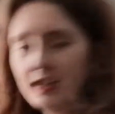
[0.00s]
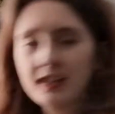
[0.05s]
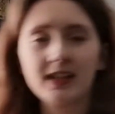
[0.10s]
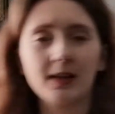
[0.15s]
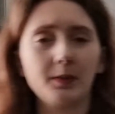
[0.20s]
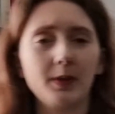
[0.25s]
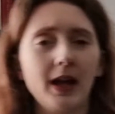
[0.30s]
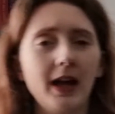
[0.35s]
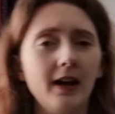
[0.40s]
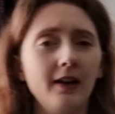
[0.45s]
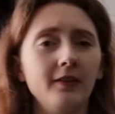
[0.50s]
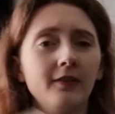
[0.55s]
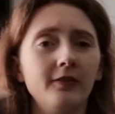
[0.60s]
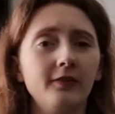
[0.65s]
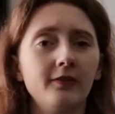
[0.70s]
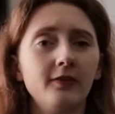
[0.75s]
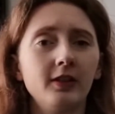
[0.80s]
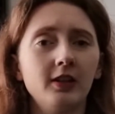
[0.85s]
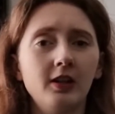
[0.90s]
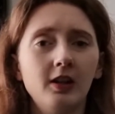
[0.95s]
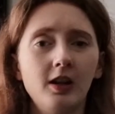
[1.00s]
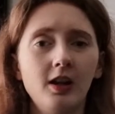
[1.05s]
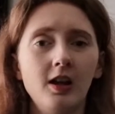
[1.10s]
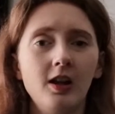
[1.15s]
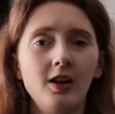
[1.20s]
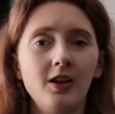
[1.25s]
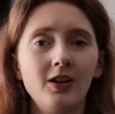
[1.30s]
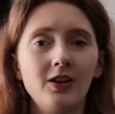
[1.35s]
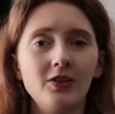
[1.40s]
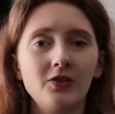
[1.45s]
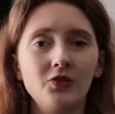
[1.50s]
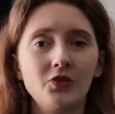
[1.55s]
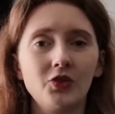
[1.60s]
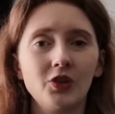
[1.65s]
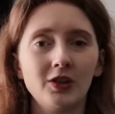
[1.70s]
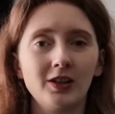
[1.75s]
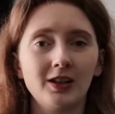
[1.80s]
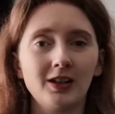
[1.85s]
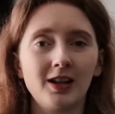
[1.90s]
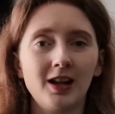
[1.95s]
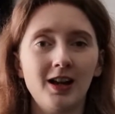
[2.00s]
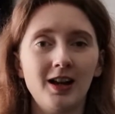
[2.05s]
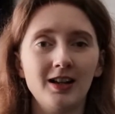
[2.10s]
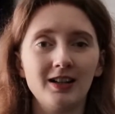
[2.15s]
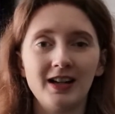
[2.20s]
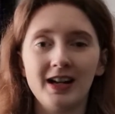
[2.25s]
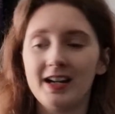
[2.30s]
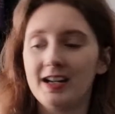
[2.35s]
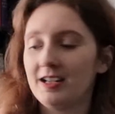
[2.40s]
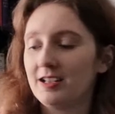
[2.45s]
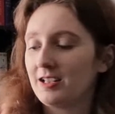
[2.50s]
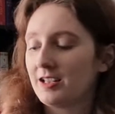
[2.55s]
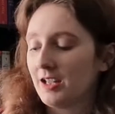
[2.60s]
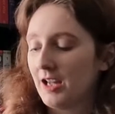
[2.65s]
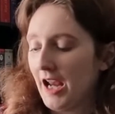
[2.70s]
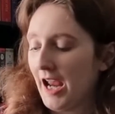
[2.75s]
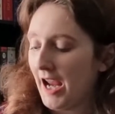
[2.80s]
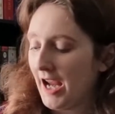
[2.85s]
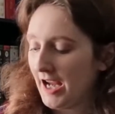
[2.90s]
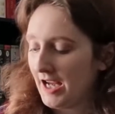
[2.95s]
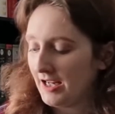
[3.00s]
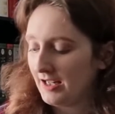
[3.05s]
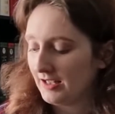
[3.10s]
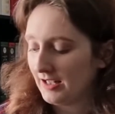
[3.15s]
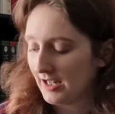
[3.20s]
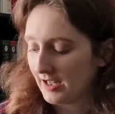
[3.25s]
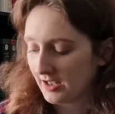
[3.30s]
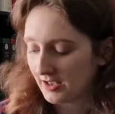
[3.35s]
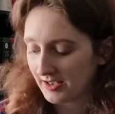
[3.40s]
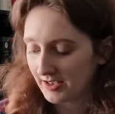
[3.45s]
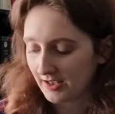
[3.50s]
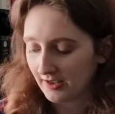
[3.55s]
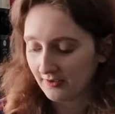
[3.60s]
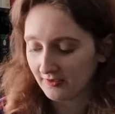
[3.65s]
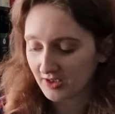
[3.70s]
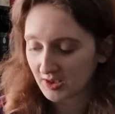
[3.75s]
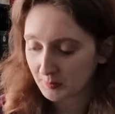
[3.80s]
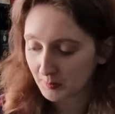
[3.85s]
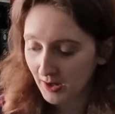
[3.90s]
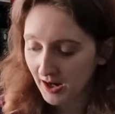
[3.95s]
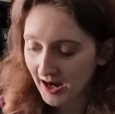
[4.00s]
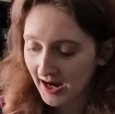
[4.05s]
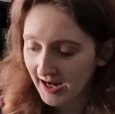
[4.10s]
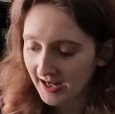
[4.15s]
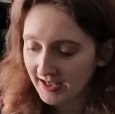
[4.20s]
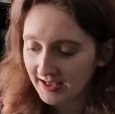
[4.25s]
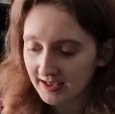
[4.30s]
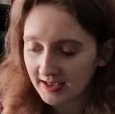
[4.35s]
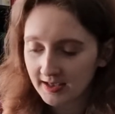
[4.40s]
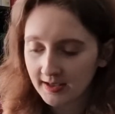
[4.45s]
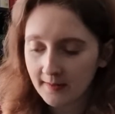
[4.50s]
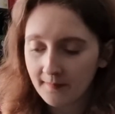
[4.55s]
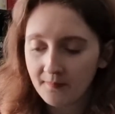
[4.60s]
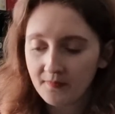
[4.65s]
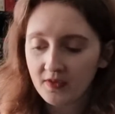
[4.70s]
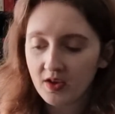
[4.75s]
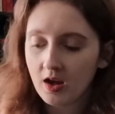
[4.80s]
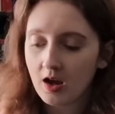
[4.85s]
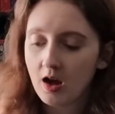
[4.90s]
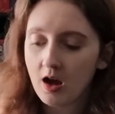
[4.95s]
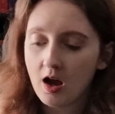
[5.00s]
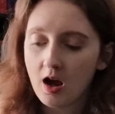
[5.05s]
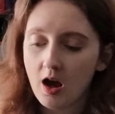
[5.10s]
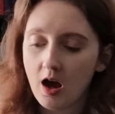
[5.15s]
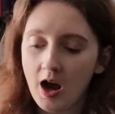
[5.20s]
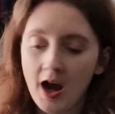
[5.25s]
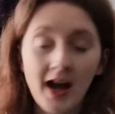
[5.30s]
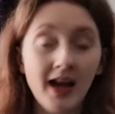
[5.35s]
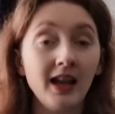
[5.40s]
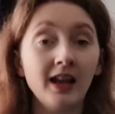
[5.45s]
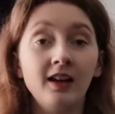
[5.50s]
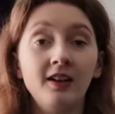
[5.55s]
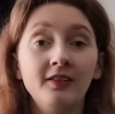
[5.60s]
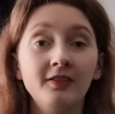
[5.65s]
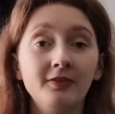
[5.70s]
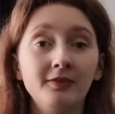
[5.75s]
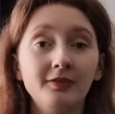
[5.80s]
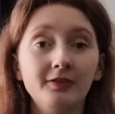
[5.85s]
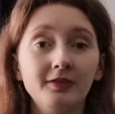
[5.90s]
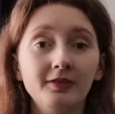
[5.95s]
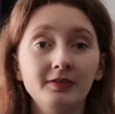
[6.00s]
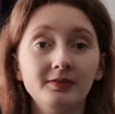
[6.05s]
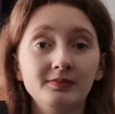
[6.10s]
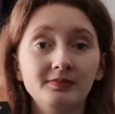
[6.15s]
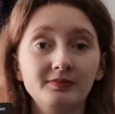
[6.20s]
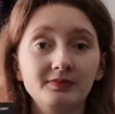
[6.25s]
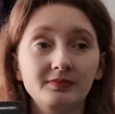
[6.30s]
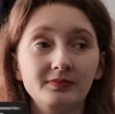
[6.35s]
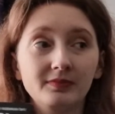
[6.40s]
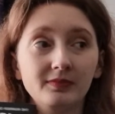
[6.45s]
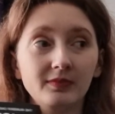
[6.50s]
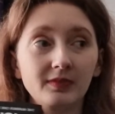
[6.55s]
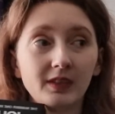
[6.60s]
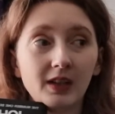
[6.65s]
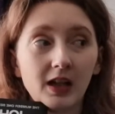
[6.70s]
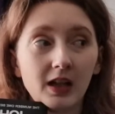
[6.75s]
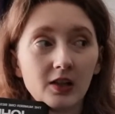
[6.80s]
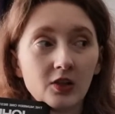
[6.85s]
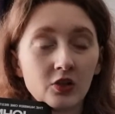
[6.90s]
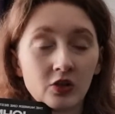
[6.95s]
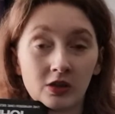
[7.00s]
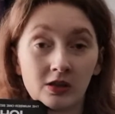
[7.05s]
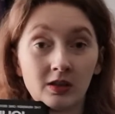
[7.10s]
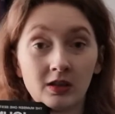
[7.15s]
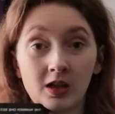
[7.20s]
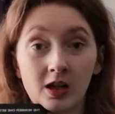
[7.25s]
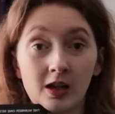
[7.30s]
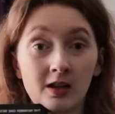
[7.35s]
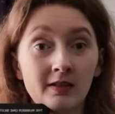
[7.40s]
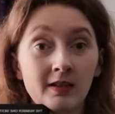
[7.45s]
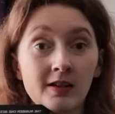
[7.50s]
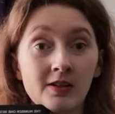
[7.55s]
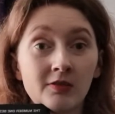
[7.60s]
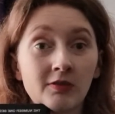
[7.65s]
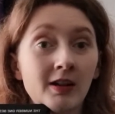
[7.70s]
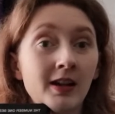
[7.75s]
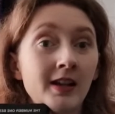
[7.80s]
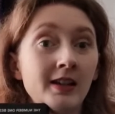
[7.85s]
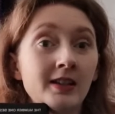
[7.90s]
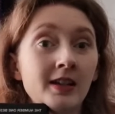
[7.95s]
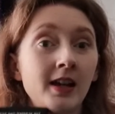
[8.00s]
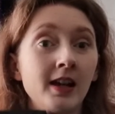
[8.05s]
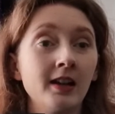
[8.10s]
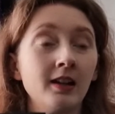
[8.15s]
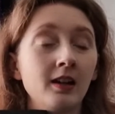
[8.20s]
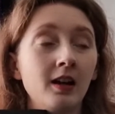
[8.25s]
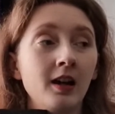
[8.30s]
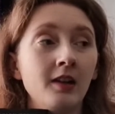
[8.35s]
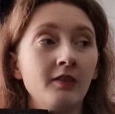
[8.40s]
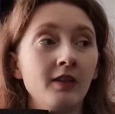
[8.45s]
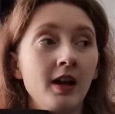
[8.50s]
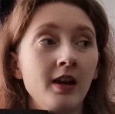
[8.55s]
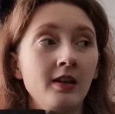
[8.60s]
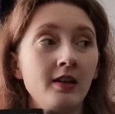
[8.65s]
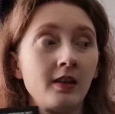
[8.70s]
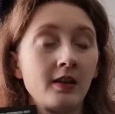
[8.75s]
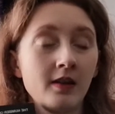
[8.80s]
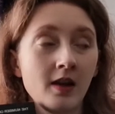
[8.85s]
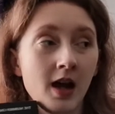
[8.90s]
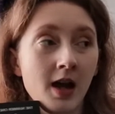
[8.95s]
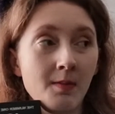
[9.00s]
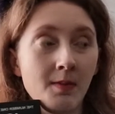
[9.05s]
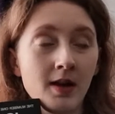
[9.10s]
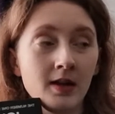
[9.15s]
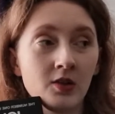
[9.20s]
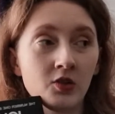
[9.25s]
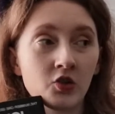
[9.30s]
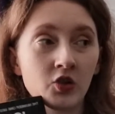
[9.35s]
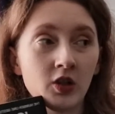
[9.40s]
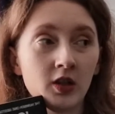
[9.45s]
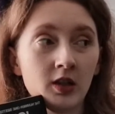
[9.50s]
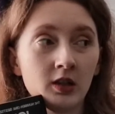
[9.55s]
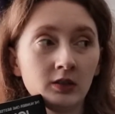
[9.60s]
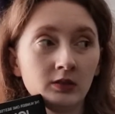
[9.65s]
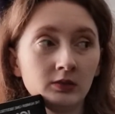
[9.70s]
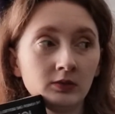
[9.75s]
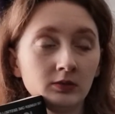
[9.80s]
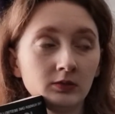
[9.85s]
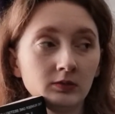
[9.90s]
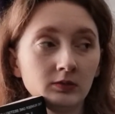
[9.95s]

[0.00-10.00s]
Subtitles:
Next up we have John Mccarray's A Legacy of Spies. I love John le Carré's writing. I read The Night Manager